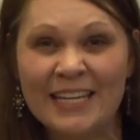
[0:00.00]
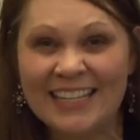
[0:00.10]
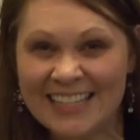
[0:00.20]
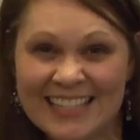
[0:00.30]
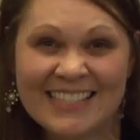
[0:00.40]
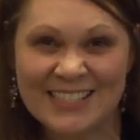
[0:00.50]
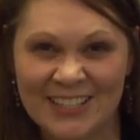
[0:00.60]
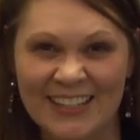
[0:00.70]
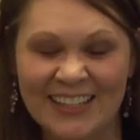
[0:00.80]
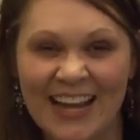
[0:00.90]

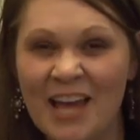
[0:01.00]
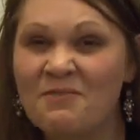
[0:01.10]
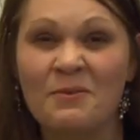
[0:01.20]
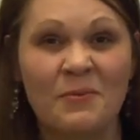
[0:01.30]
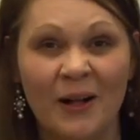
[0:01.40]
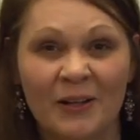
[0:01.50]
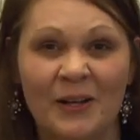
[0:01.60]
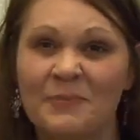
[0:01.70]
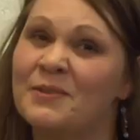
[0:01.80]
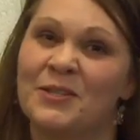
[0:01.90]
Easter and
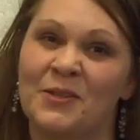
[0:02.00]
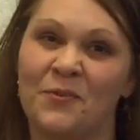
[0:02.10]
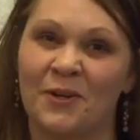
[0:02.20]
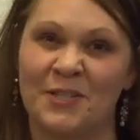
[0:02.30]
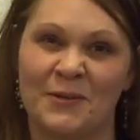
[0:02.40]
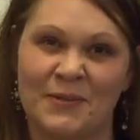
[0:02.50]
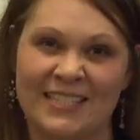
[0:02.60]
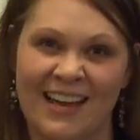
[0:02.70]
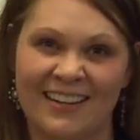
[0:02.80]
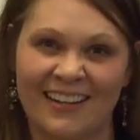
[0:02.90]
welcome to the Worship
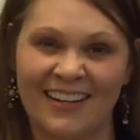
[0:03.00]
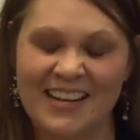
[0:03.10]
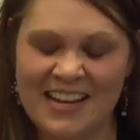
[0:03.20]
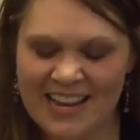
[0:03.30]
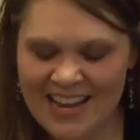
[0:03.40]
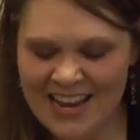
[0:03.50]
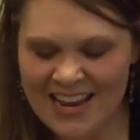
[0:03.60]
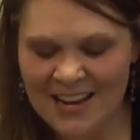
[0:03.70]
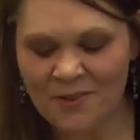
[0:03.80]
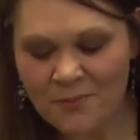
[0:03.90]
Center.
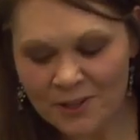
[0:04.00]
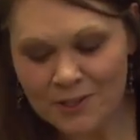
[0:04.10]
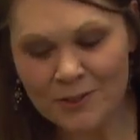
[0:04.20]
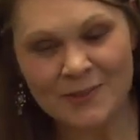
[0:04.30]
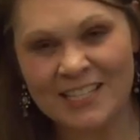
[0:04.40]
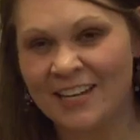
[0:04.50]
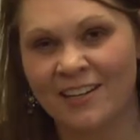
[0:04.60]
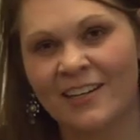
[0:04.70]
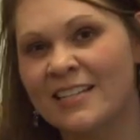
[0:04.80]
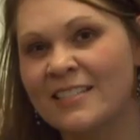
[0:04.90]
Now, the Worship Center
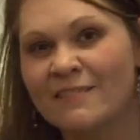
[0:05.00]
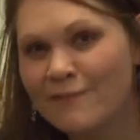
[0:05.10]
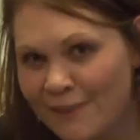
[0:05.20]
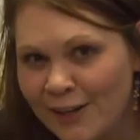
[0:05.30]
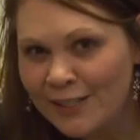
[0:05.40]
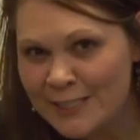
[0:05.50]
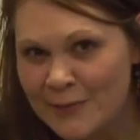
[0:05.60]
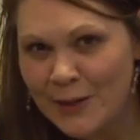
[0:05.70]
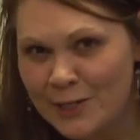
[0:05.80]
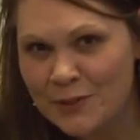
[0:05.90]
is a very
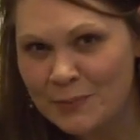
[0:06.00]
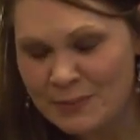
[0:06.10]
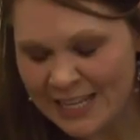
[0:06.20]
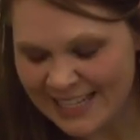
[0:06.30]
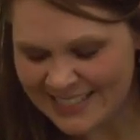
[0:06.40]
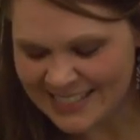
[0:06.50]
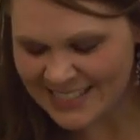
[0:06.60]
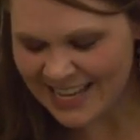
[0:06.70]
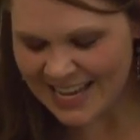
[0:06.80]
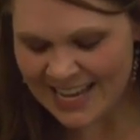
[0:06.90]
special place.
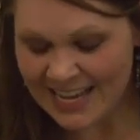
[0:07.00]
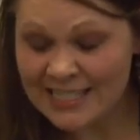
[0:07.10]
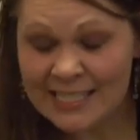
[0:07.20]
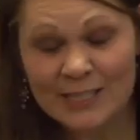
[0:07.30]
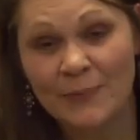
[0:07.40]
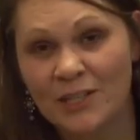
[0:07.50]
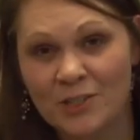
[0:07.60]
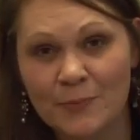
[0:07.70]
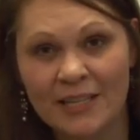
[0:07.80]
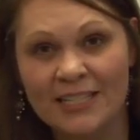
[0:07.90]
It's a special
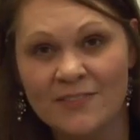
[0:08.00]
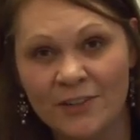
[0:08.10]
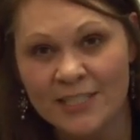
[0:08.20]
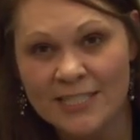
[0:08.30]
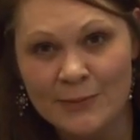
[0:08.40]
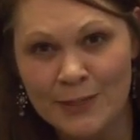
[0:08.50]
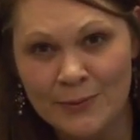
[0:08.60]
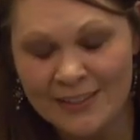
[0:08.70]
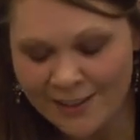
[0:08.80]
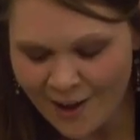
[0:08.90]
place for us to be
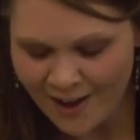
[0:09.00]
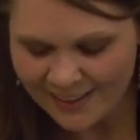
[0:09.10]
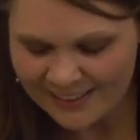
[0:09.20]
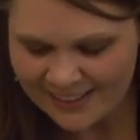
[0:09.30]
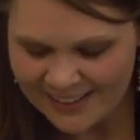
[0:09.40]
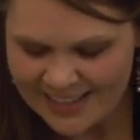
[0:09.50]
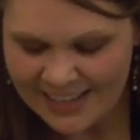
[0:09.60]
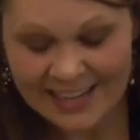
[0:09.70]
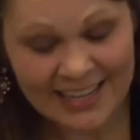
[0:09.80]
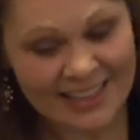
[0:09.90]
with God.
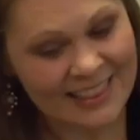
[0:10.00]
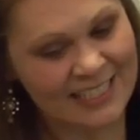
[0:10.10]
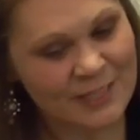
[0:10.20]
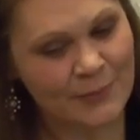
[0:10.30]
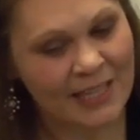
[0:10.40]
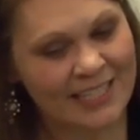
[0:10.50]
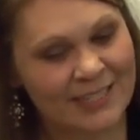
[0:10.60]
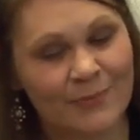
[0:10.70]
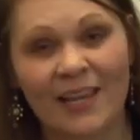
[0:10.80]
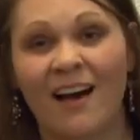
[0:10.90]
And in this place,
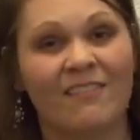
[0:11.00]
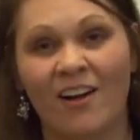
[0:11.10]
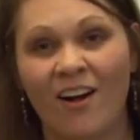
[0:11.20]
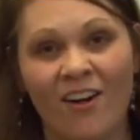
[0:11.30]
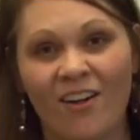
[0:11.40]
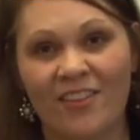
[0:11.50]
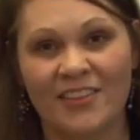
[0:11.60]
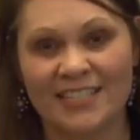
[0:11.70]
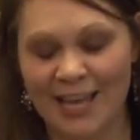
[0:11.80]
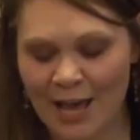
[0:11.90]
we have all the
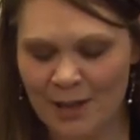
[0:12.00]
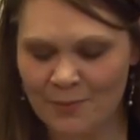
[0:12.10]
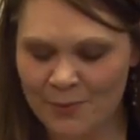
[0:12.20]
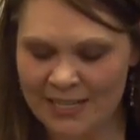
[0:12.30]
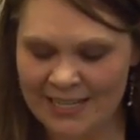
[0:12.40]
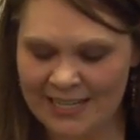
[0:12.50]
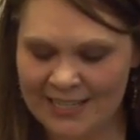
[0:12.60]
time we need.